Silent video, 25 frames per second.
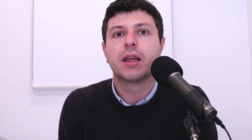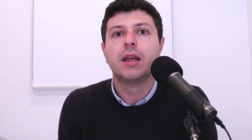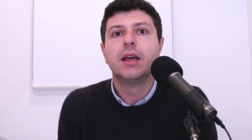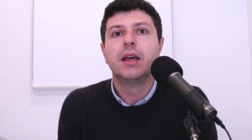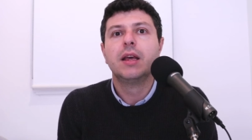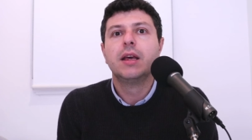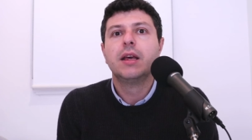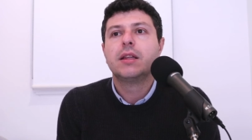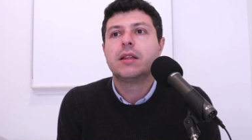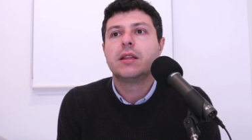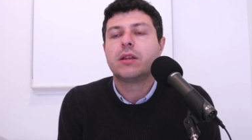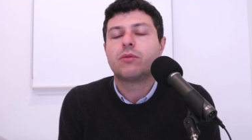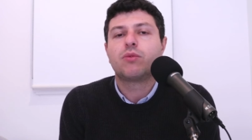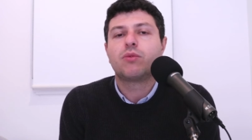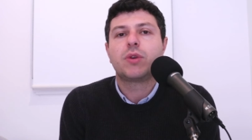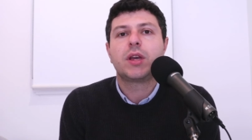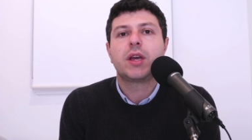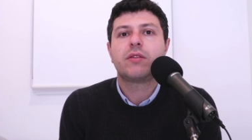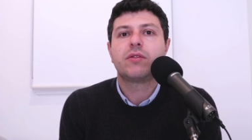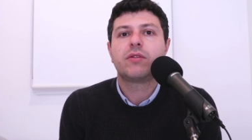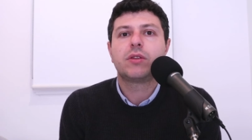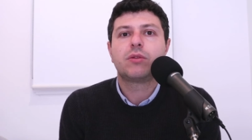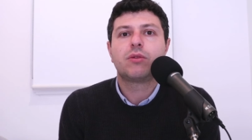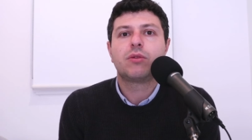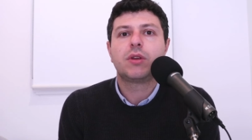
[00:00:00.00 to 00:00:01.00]
that we
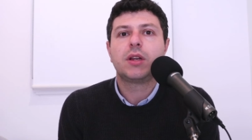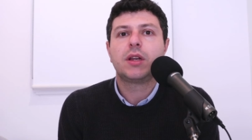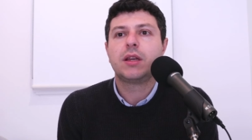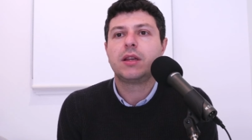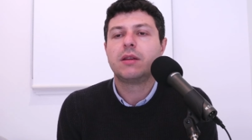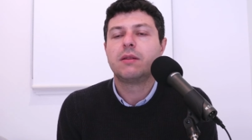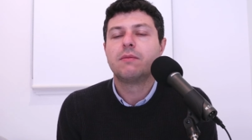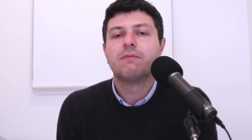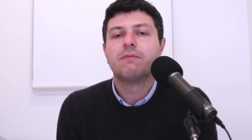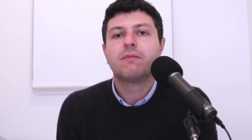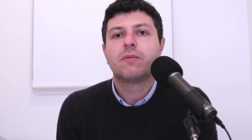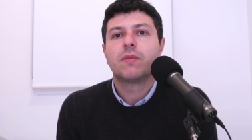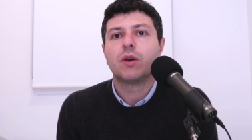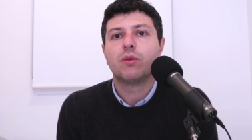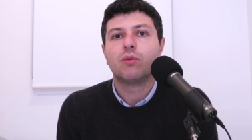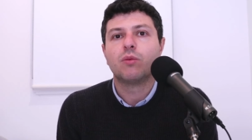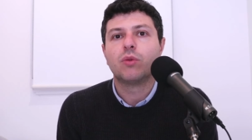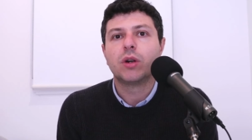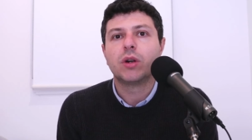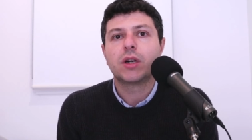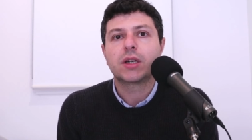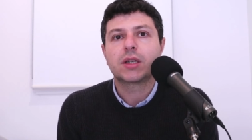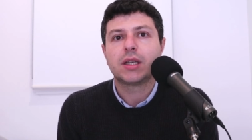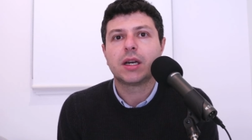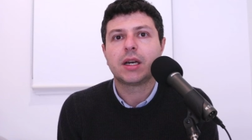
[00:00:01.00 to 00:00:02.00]
haven't really uh,
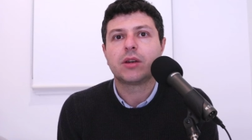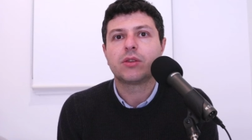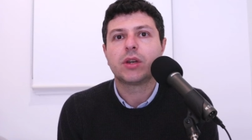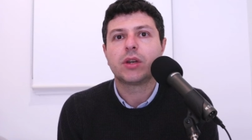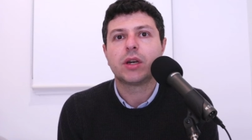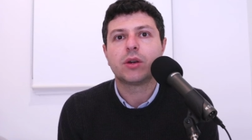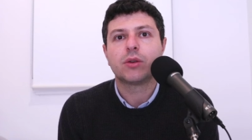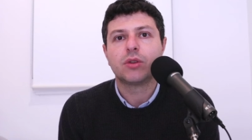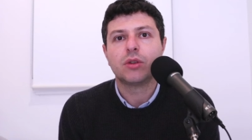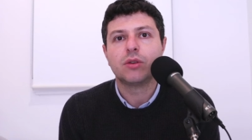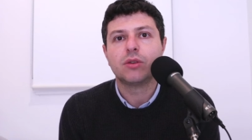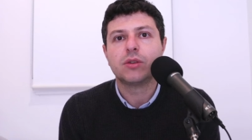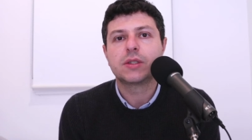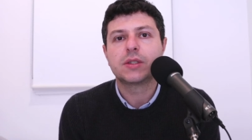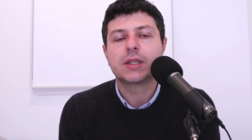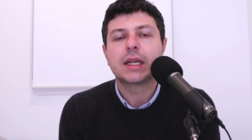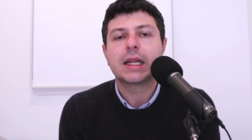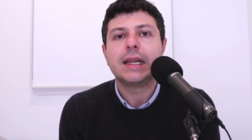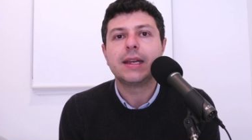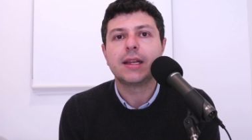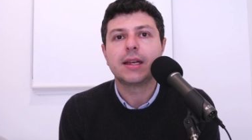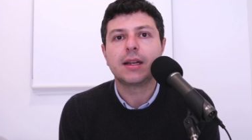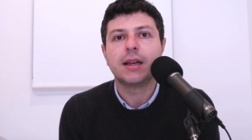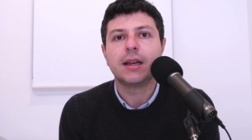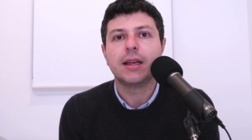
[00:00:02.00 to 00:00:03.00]
worked out how to use
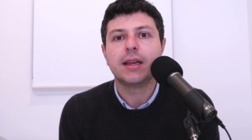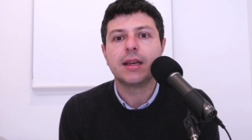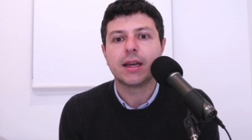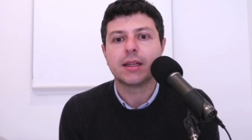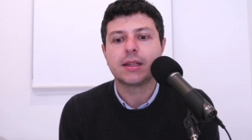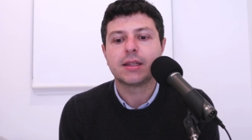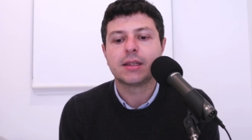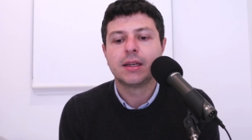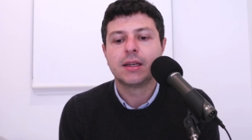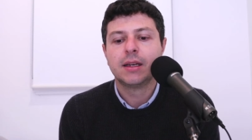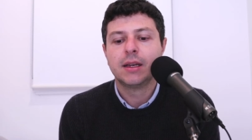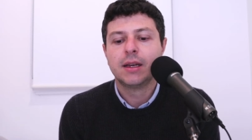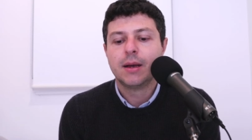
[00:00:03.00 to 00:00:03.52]
clinically yet.